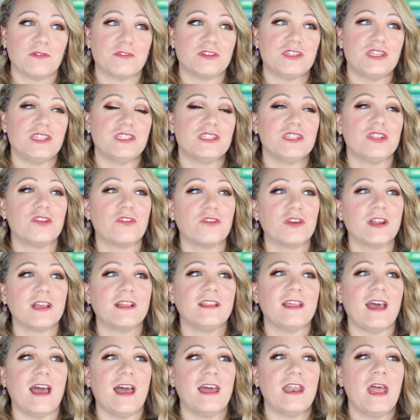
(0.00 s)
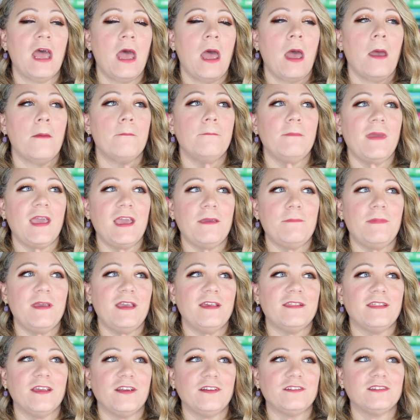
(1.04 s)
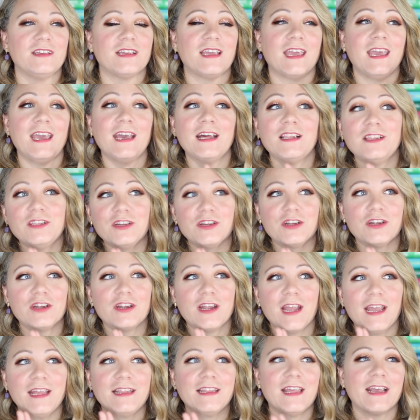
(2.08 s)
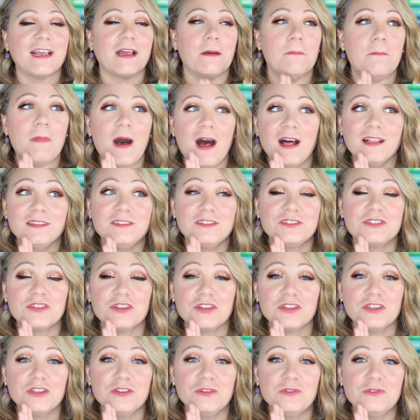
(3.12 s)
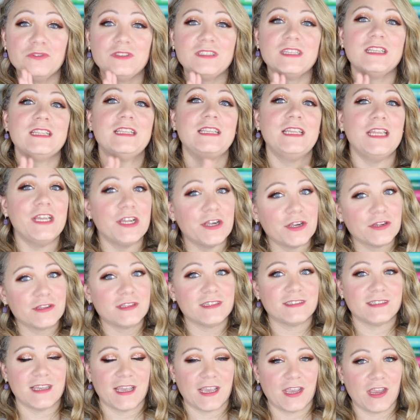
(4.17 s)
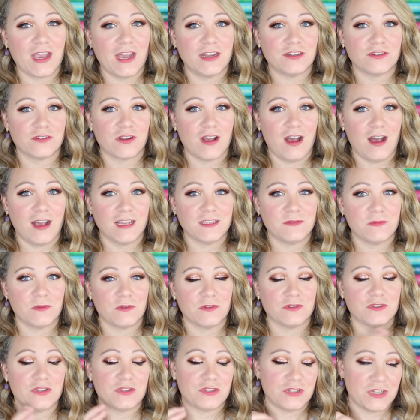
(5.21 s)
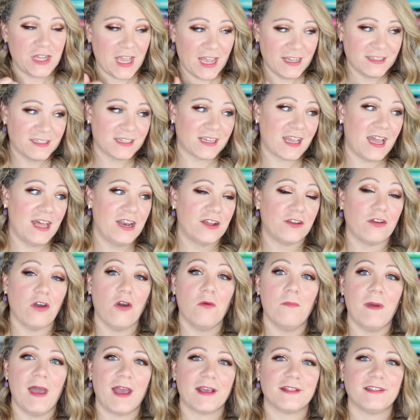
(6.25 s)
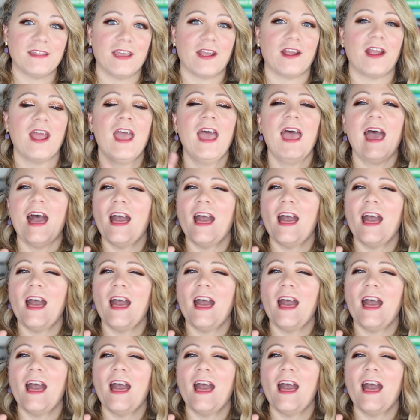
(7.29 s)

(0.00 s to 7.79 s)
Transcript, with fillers: and she's learning that maybe there's a killer and like a monster loose near the psychiatric hospital, so she has to kind of go back there.